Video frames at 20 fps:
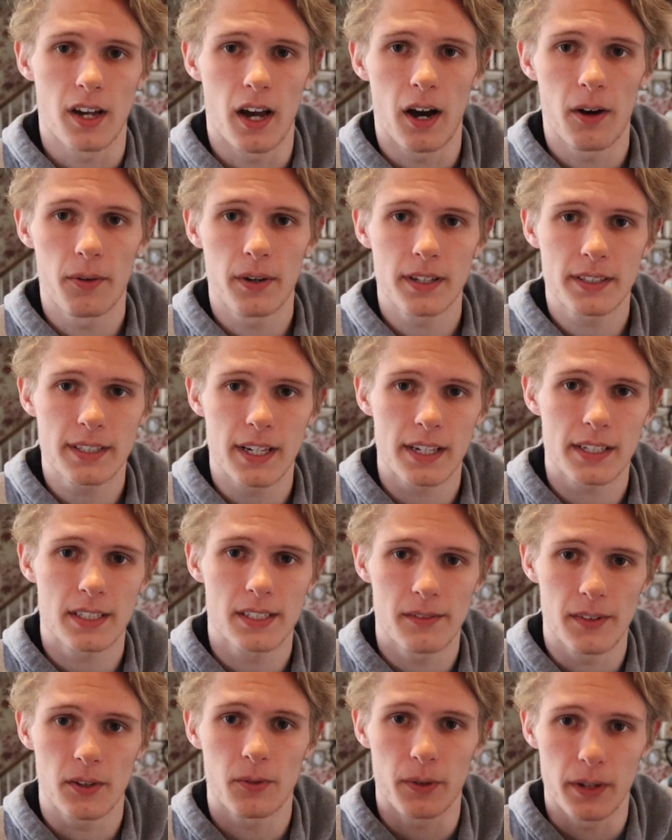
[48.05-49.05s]
I want to
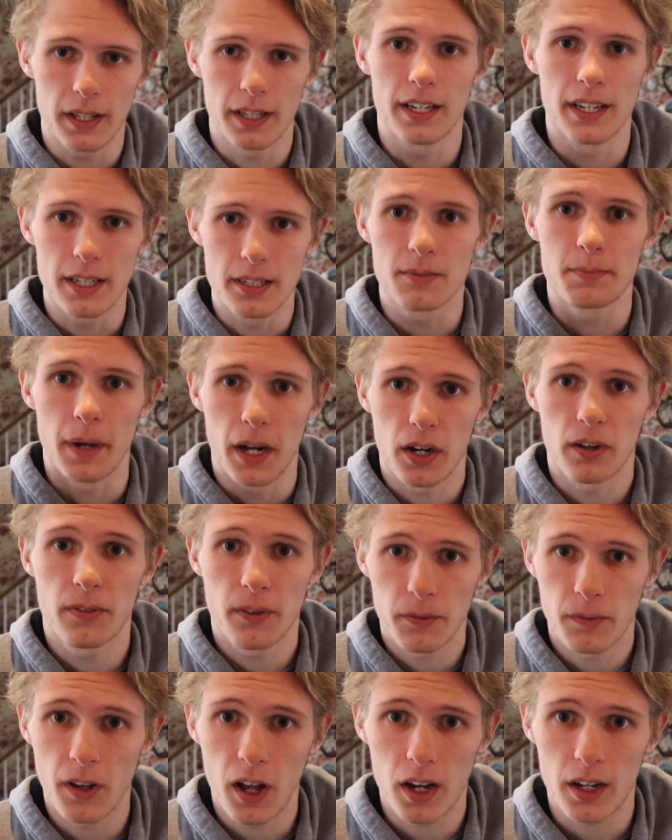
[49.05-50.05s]
test if it really is better
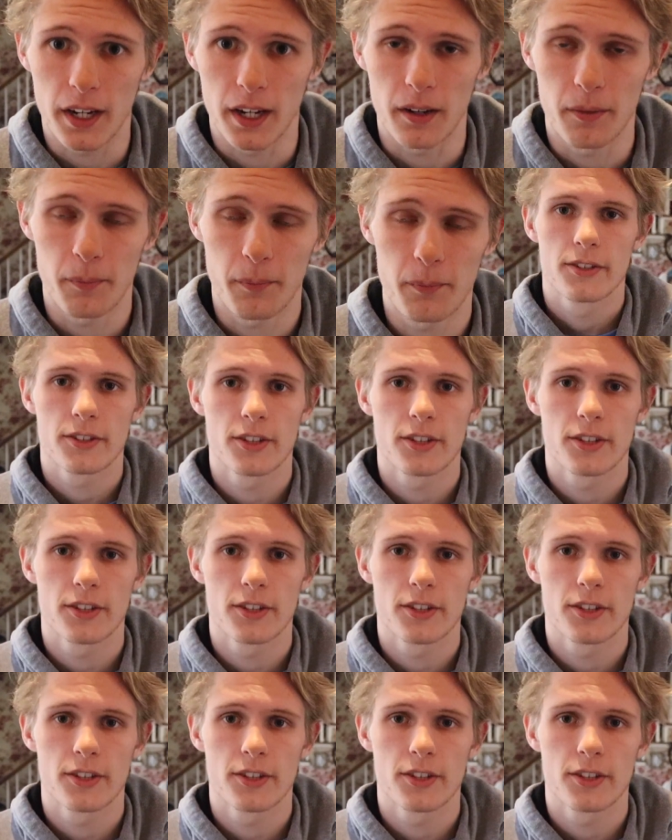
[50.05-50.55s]
for vlogging.